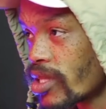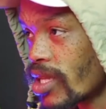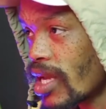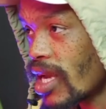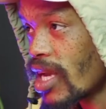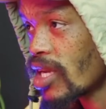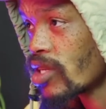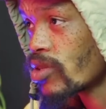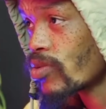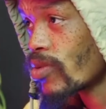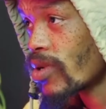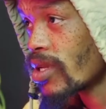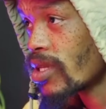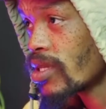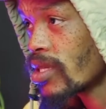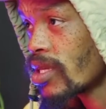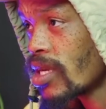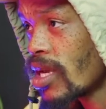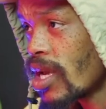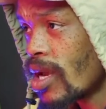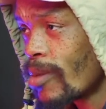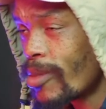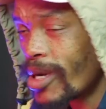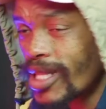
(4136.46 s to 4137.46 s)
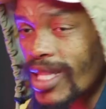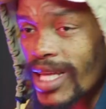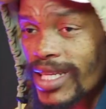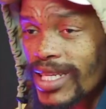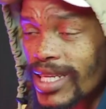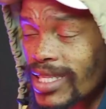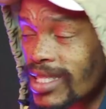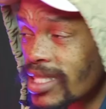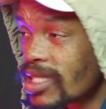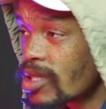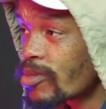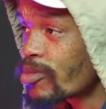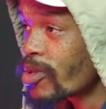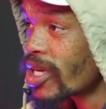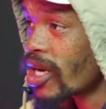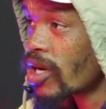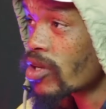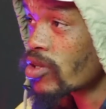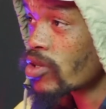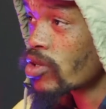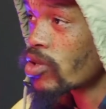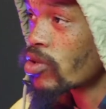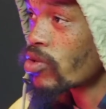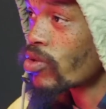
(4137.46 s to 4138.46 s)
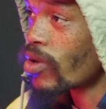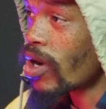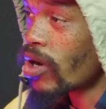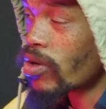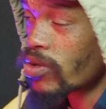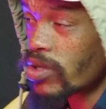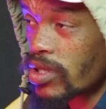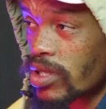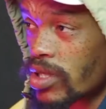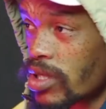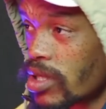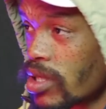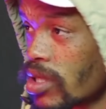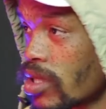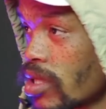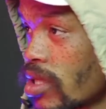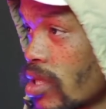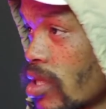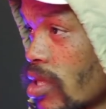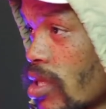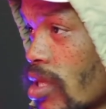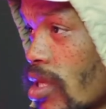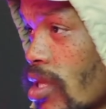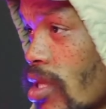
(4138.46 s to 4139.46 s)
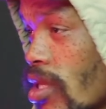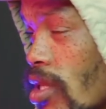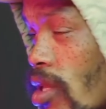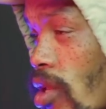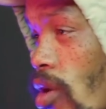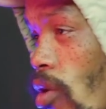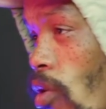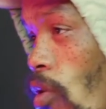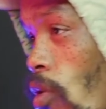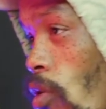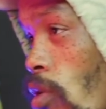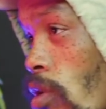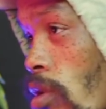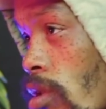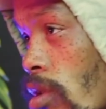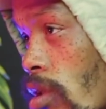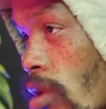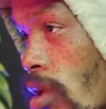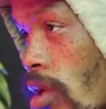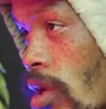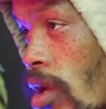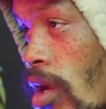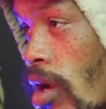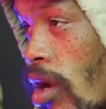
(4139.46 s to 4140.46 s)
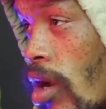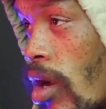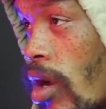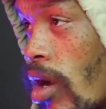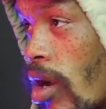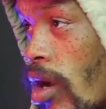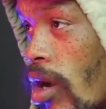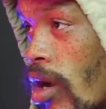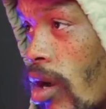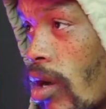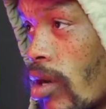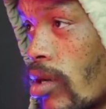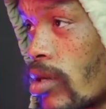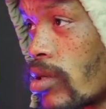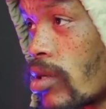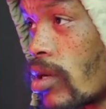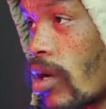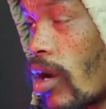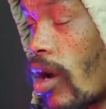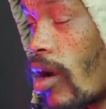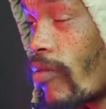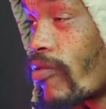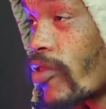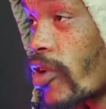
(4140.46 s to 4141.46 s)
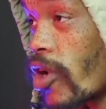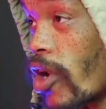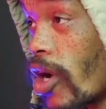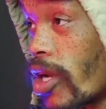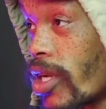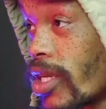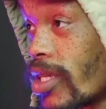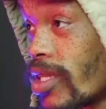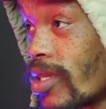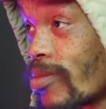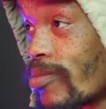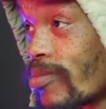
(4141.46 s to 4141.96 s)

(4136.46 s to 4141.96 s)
as well. But that doesn't spread out throughout the whole Afrikanerdom,